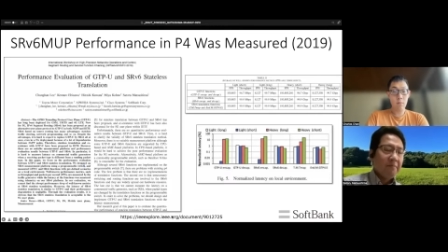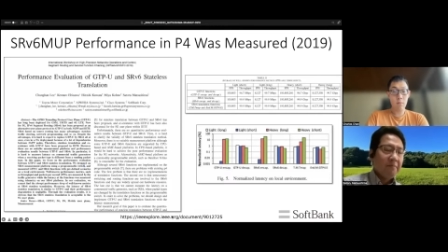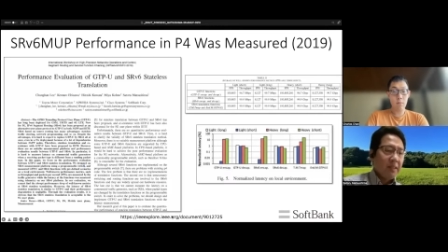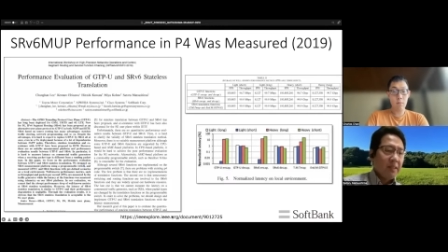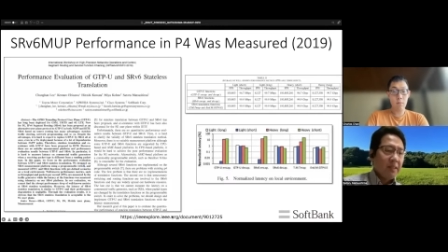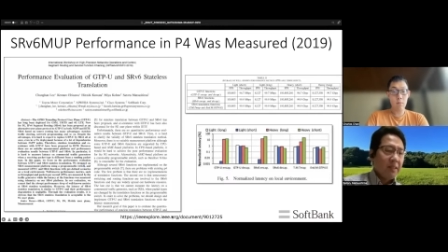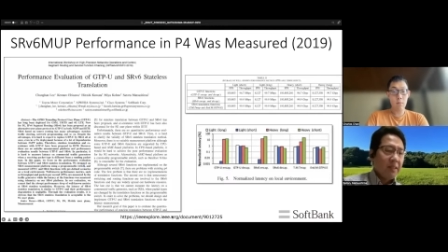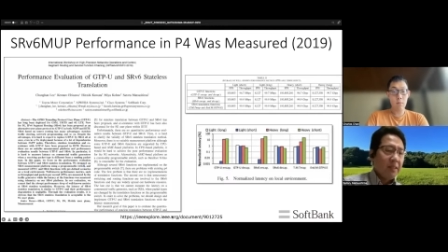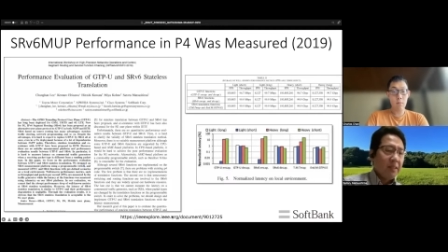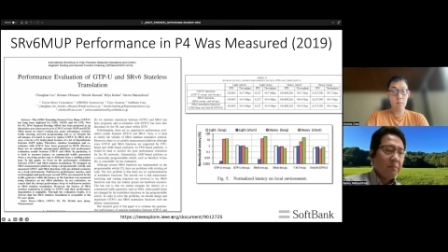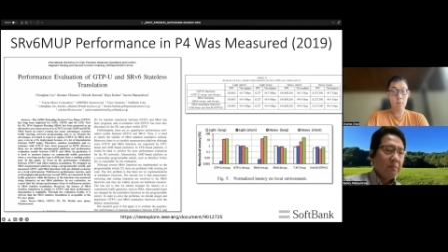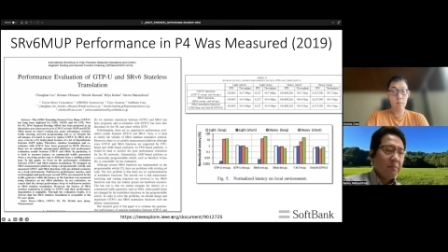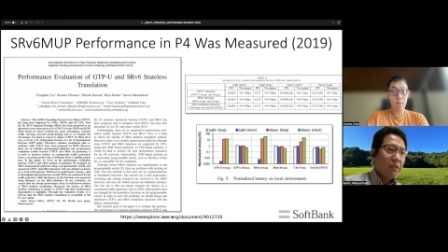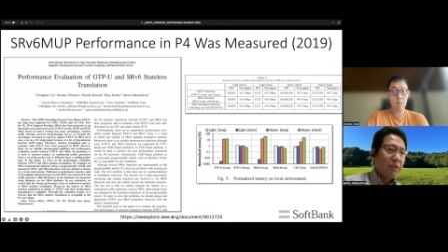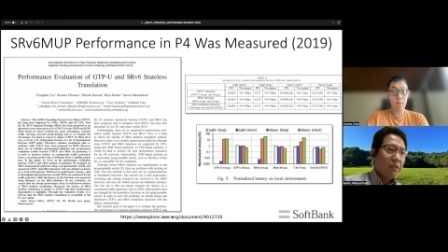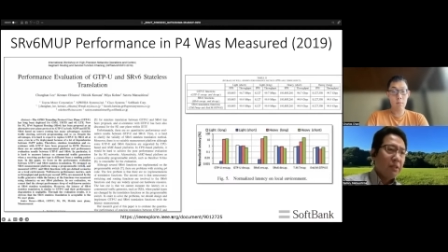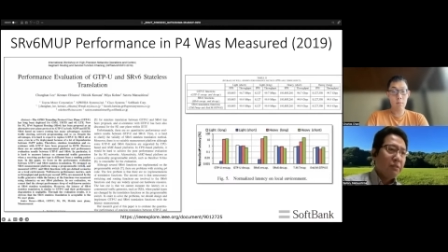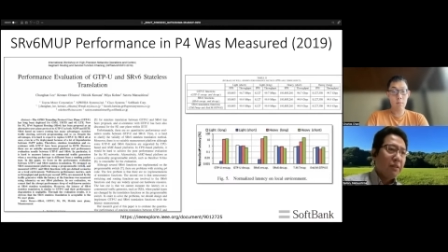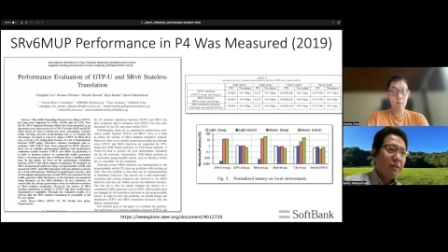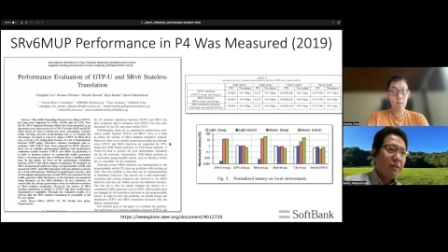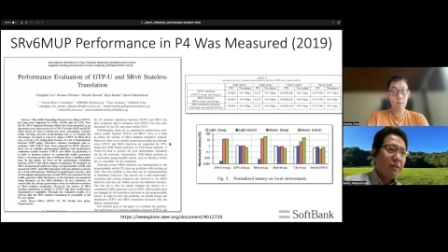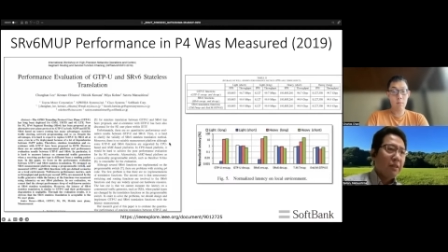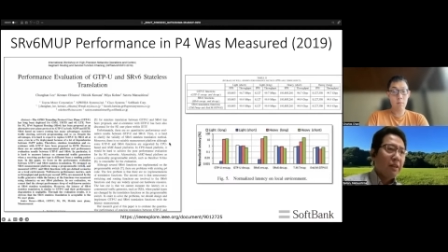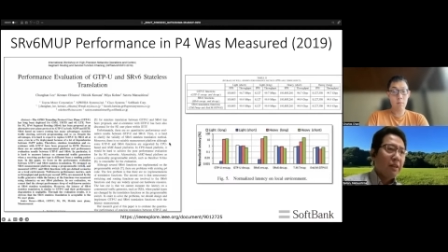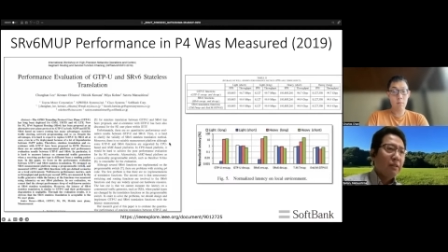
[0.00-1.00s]
Please
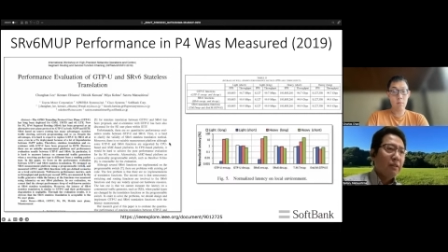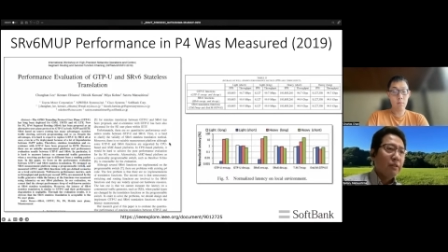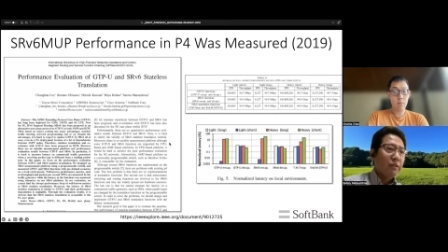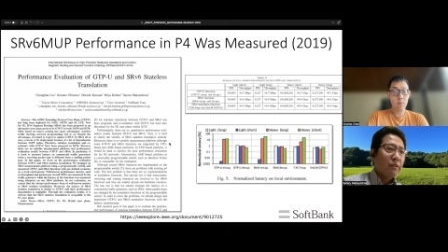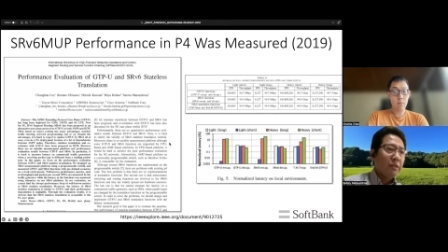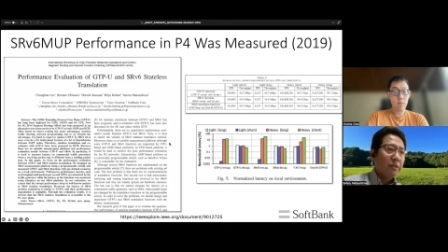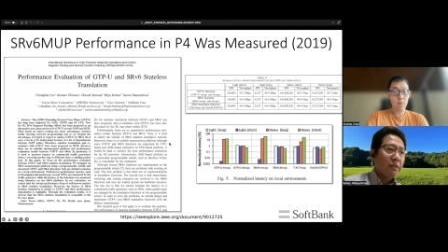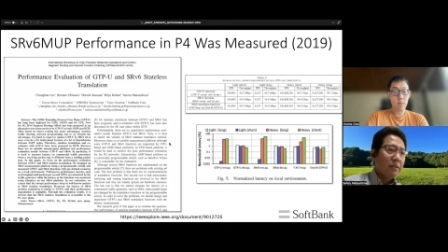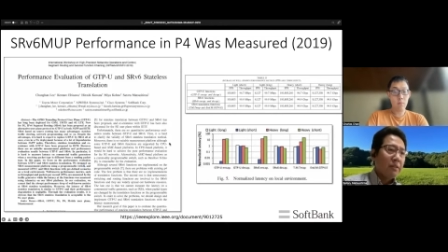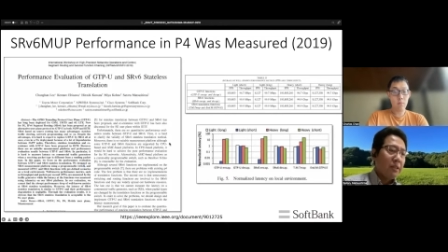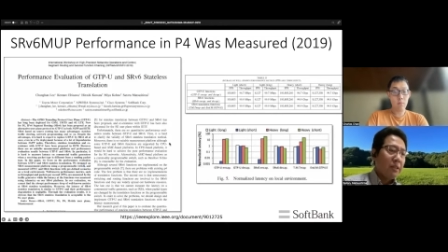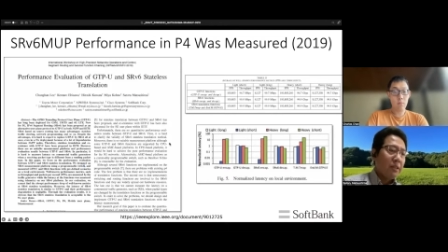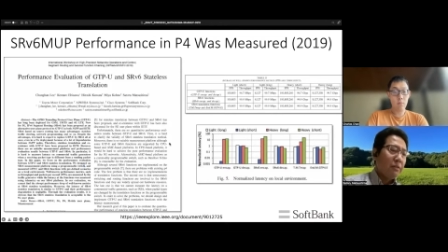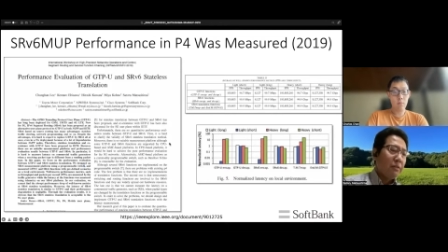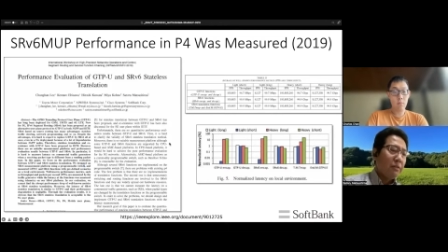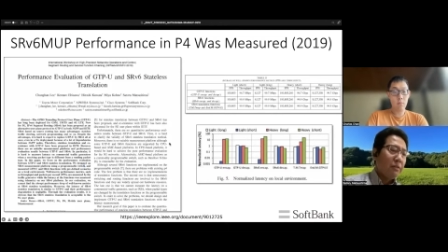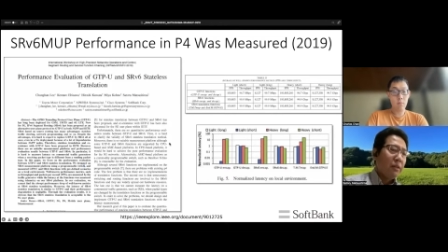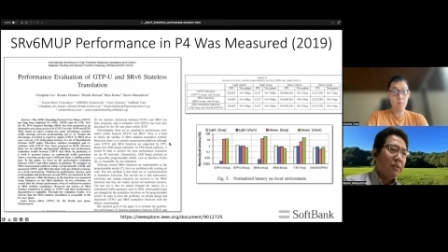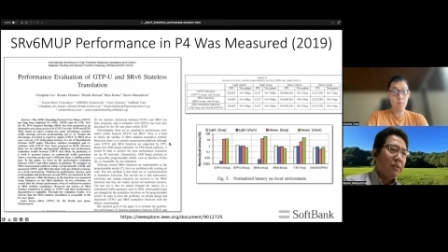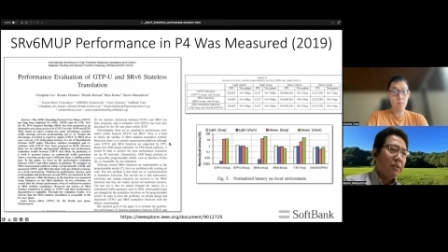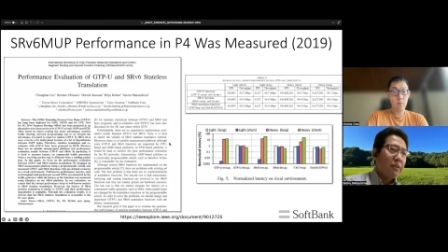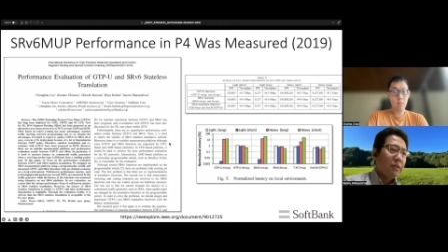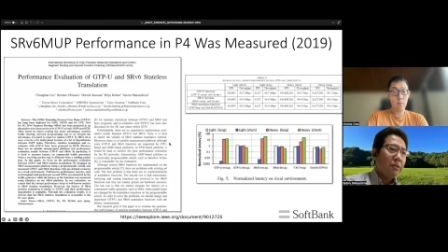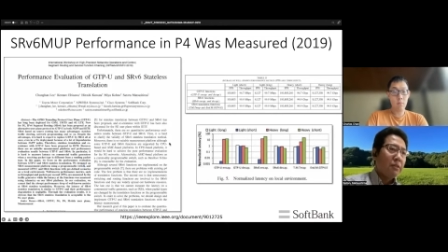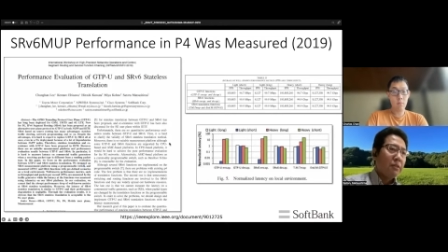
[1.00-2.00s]
take a look if you're
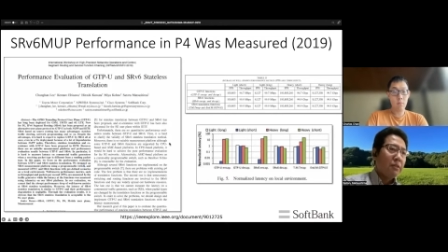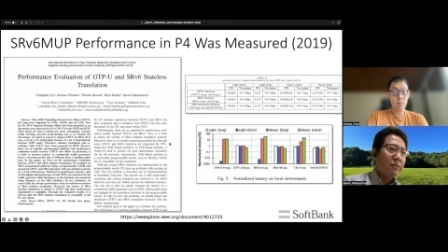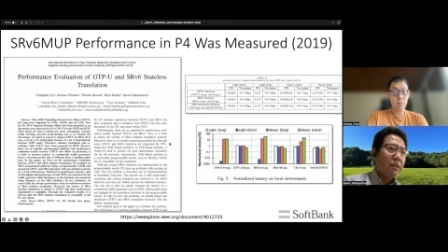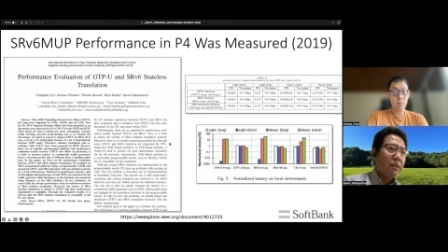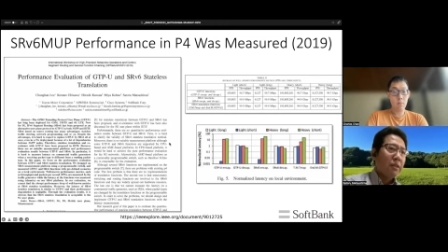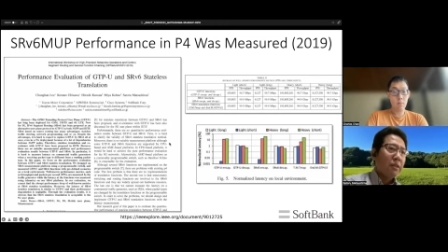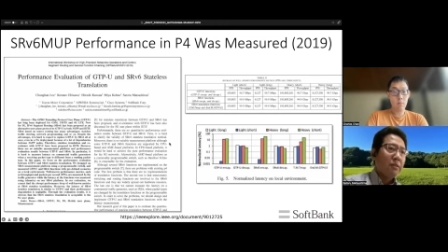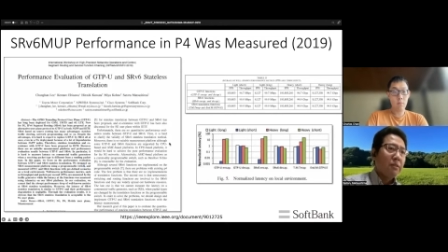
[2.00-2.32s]
interested.